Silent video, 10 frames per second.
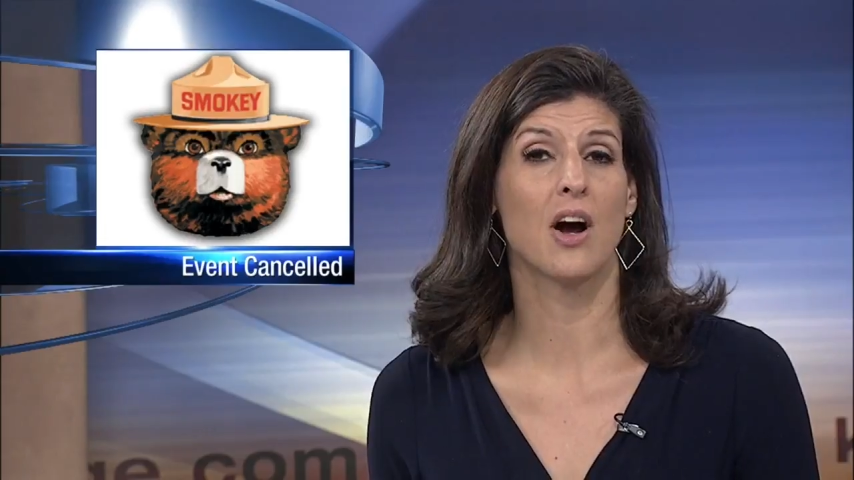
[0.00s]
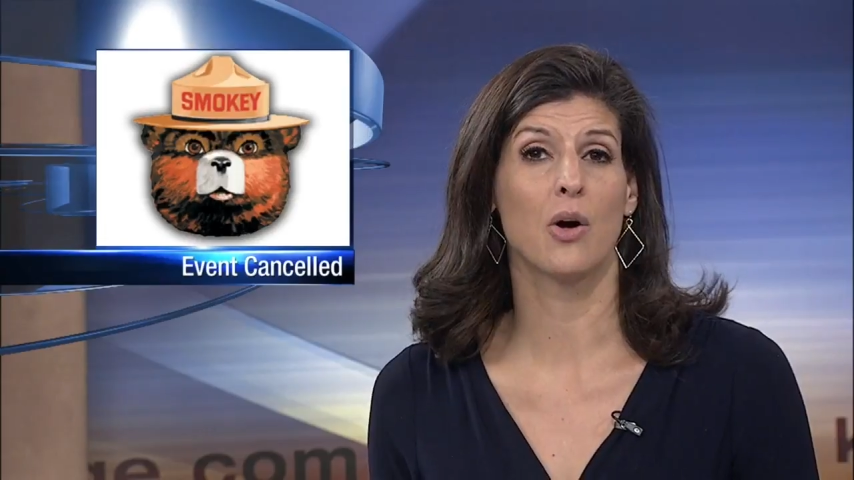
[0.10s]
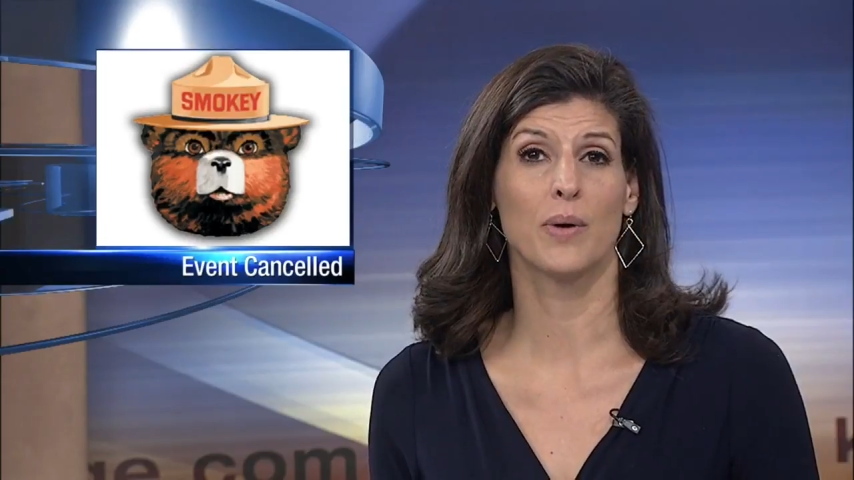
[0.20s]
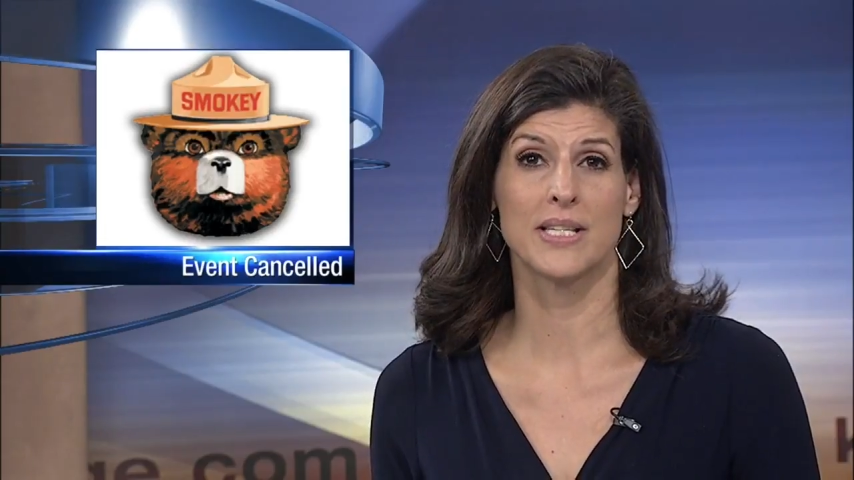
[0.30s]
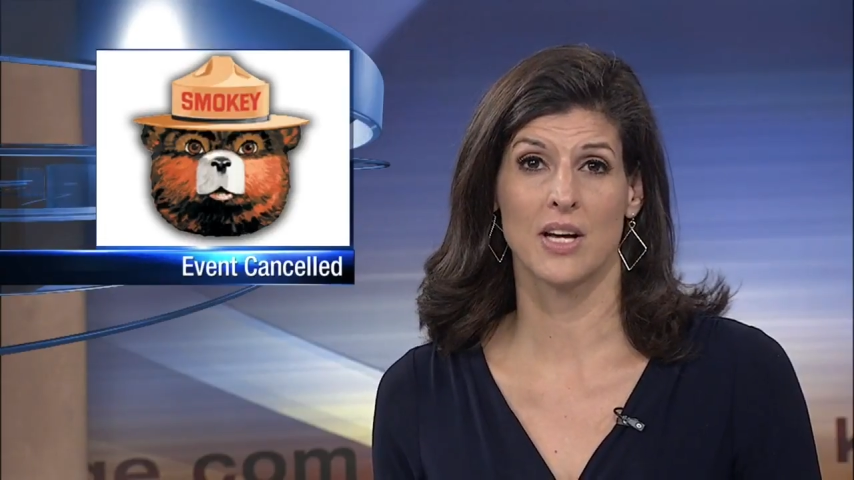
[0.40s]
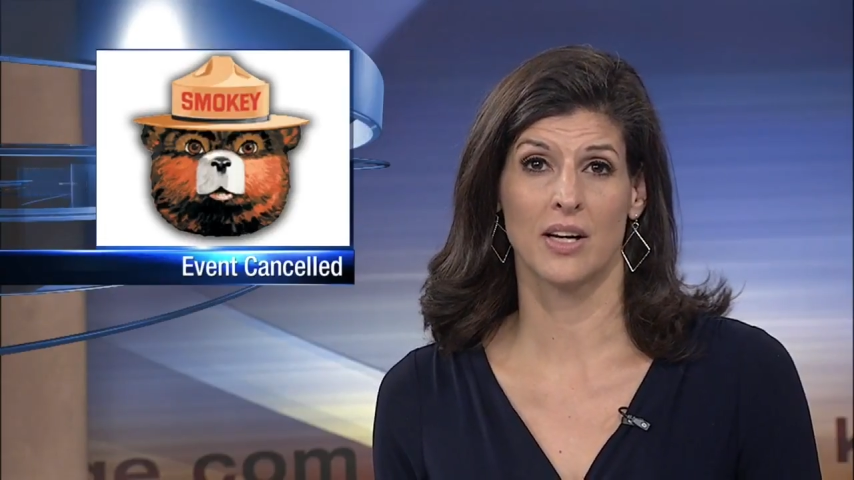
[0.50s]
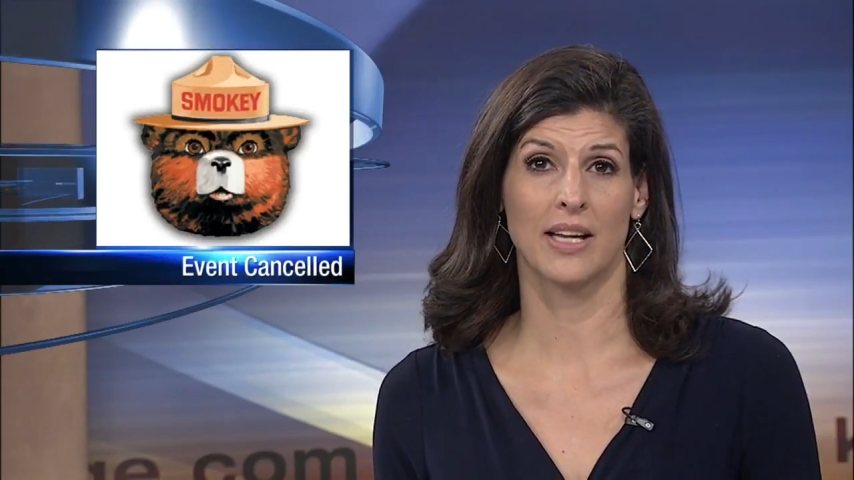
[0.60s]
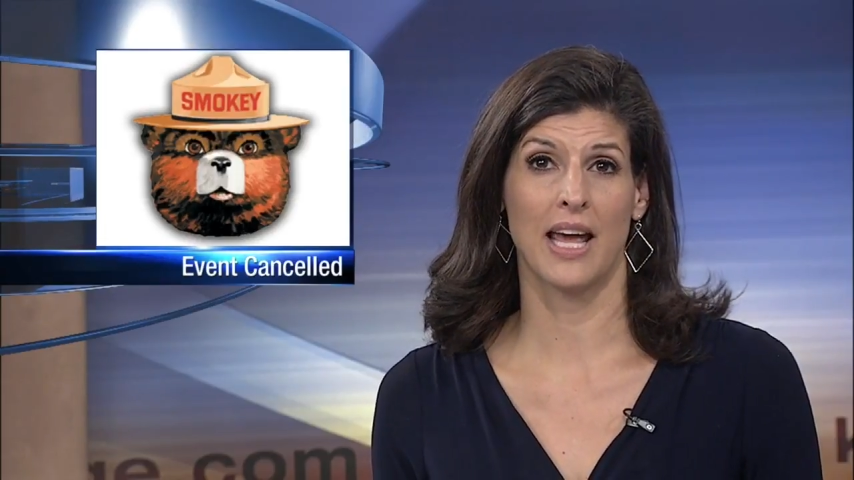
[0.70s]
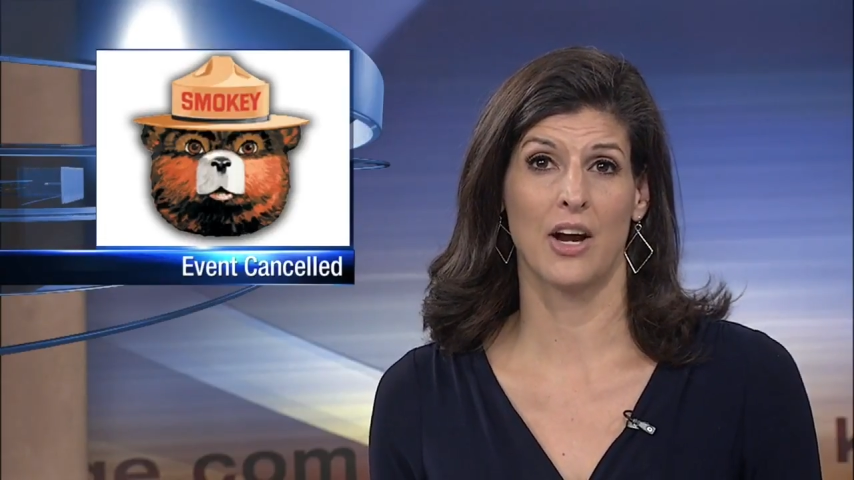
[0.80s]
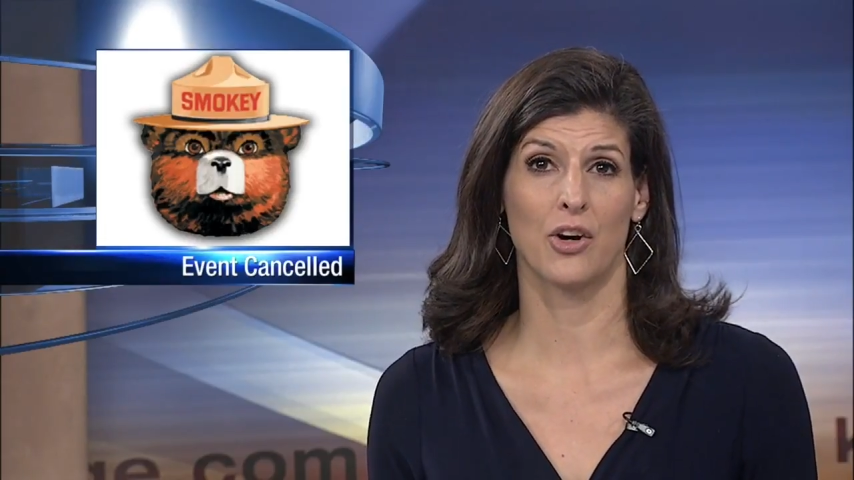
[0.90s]

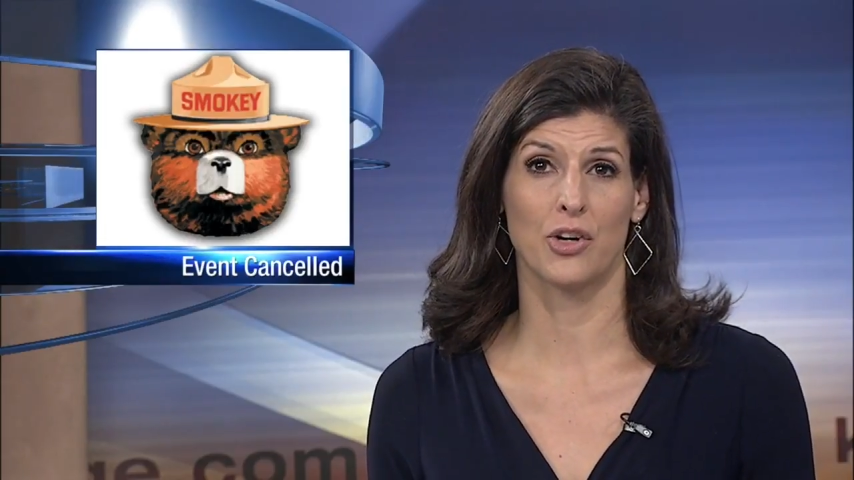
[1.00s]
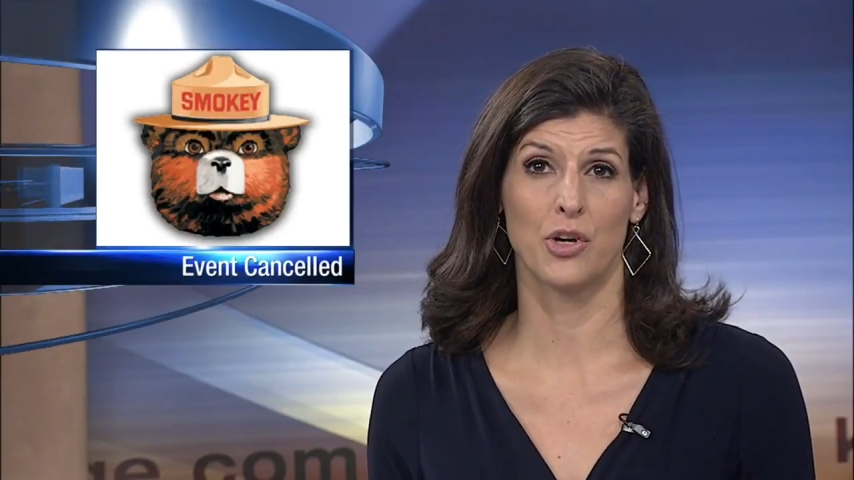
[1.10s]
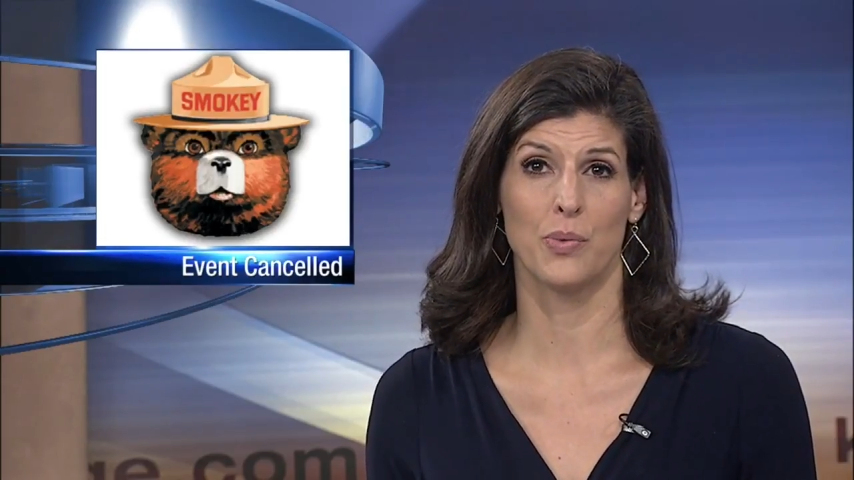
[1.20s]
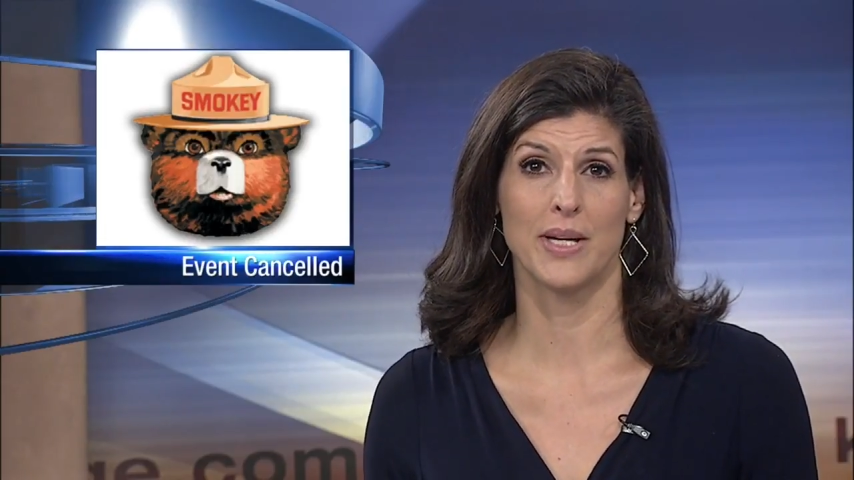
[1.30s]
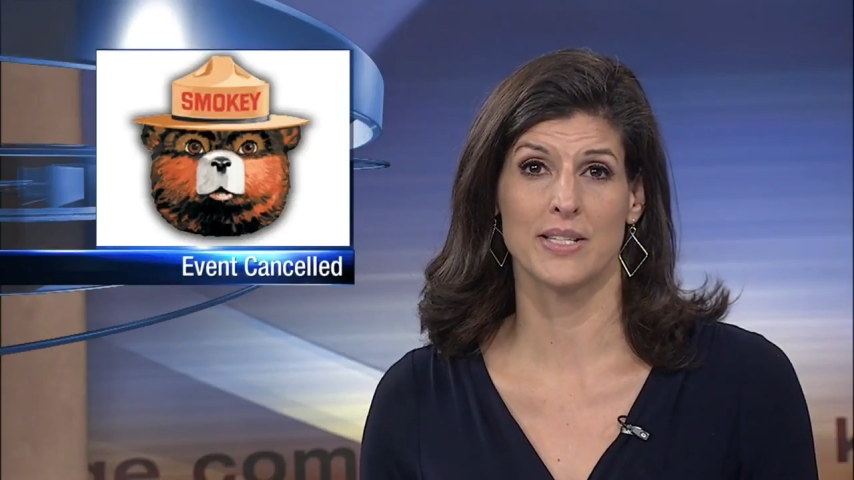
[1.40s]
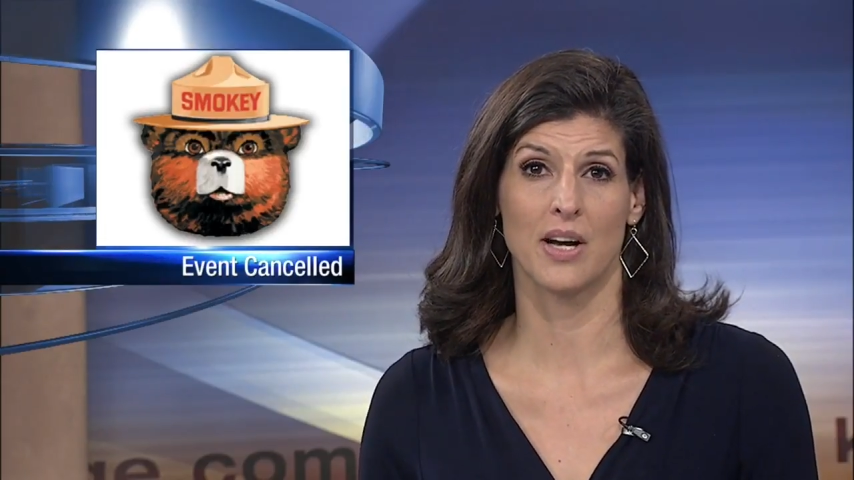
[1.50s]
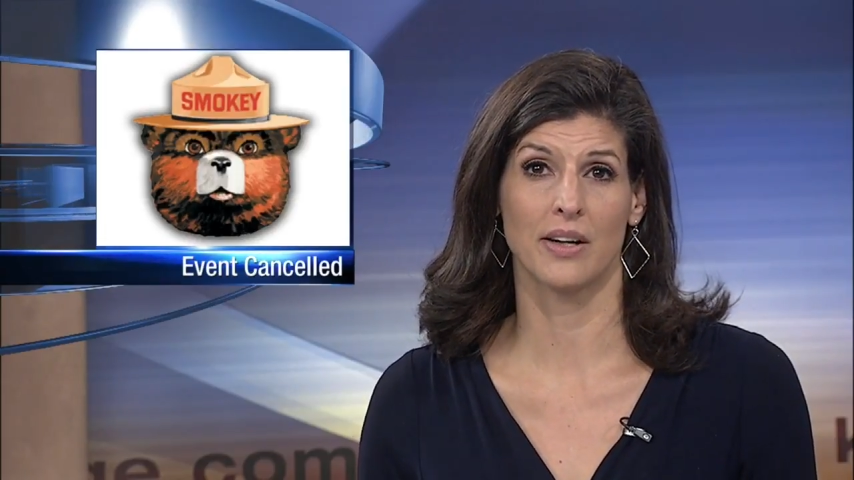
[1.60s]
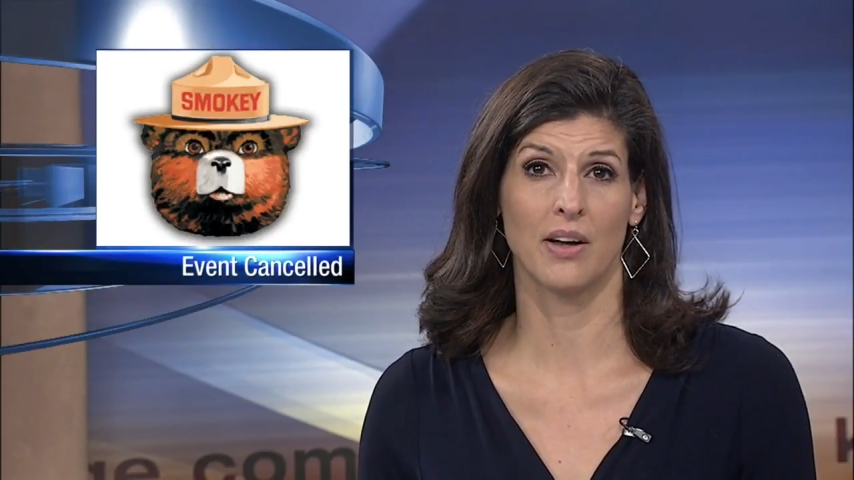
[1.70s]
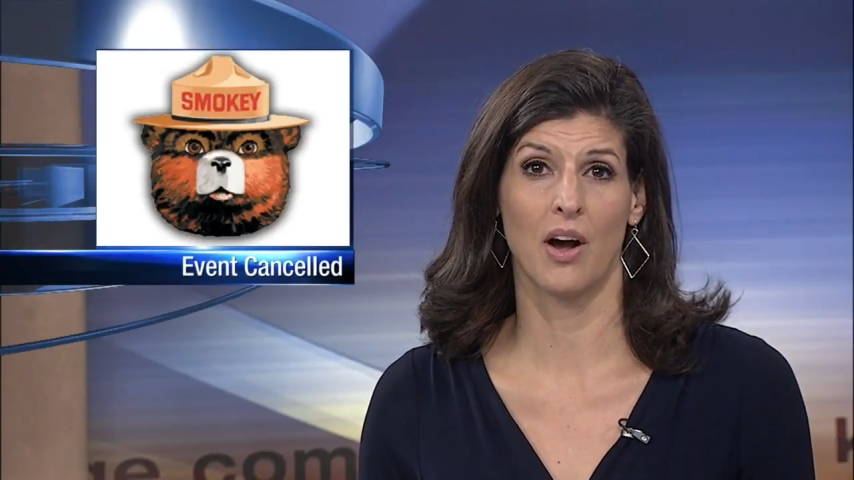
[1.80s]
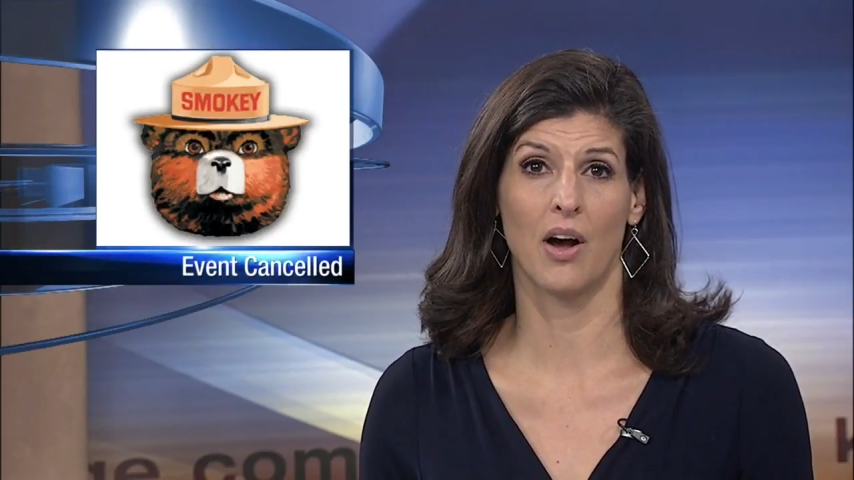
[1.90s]

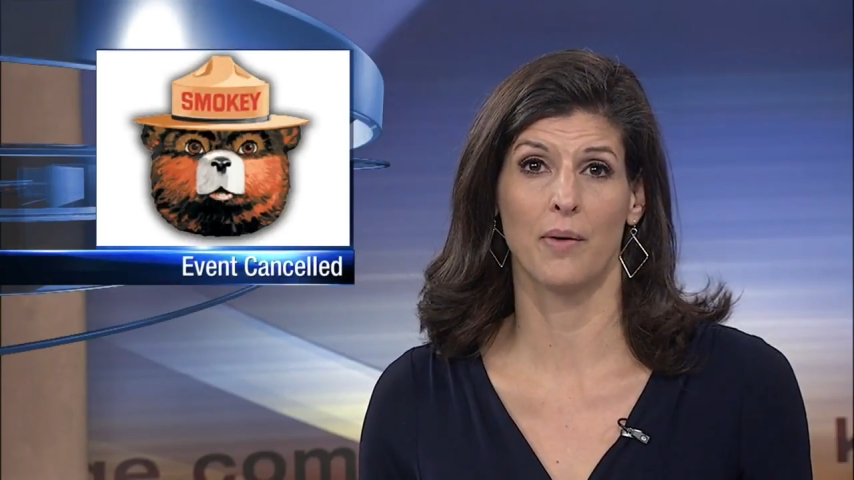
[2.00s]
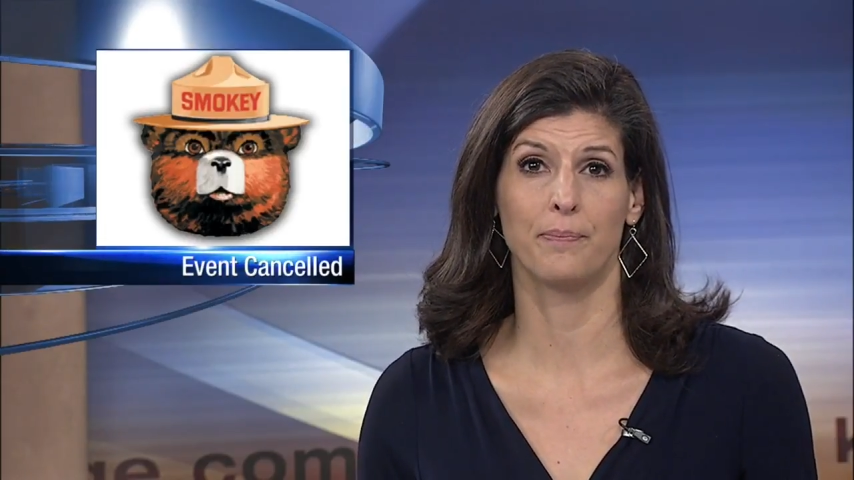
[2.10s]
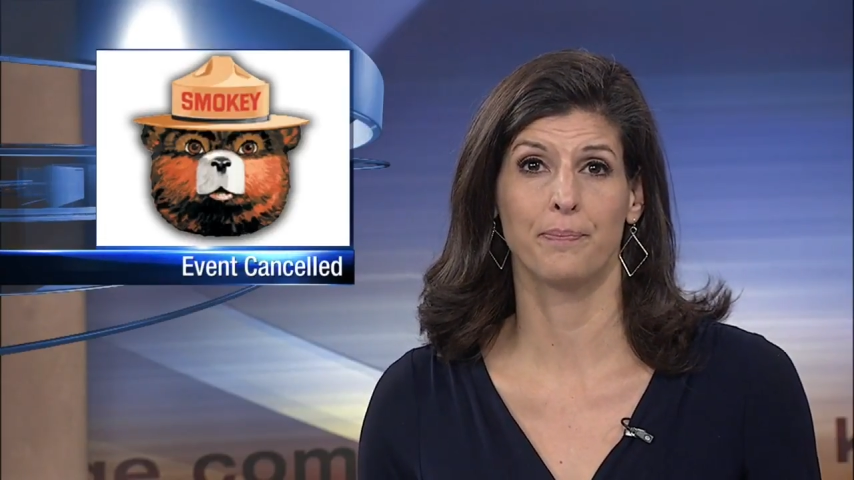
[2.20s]
alwaysonkrqe.com.